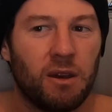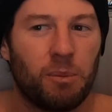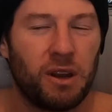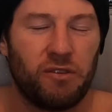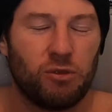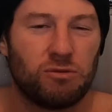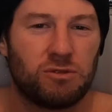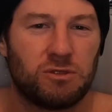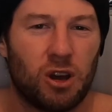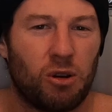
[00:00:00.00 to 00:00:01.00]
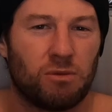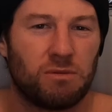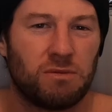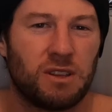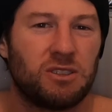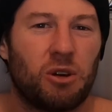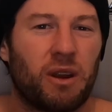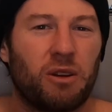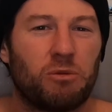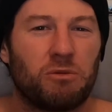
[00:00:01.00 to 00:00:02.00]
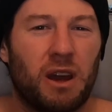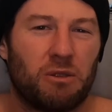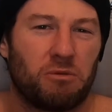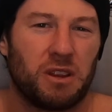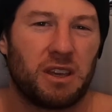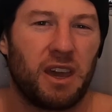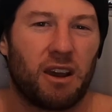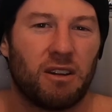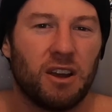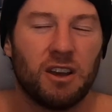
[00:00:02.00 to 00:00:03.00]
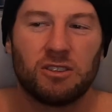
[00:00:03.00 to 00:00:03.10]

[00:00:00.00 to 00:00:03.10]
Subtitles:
But if you don't, then don't. I don't really care.